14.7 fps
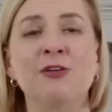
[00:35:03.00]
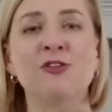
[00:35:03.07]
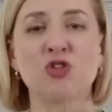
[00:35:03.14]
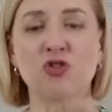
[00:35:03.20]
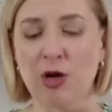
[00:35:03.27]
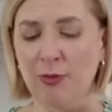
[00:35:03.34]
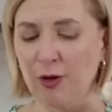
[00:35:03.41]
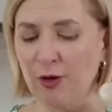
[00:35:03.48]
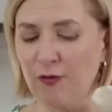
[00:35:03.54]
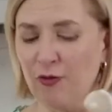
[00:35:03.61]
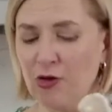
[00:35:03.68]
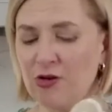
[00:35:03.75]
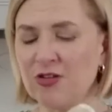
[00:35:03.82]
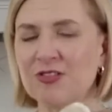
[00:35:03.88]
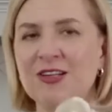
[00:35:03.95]
and strawberry
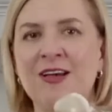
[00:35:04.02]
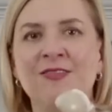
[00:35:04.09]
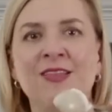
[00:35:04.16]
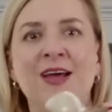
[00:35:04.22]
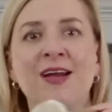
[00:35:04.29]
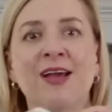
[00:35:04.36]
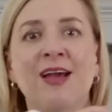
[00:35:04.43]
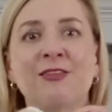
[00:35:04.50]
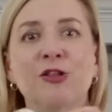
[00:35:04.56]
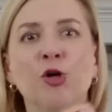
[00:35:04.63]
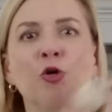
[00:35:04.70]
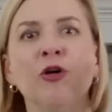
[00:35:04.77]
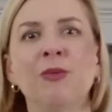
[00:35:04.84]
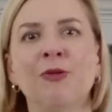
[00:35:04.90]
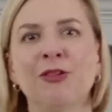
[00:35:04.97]
first, and then I get the
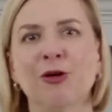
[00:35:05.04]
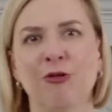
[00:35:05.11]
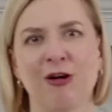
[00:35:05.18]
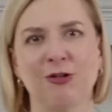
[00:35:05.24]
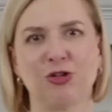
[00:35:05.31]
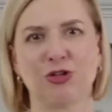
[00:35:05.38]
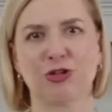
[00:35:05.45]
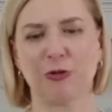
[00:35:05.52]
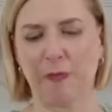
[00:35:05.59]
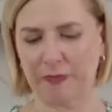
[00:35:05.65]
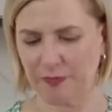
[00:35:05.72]
cream and the crunch.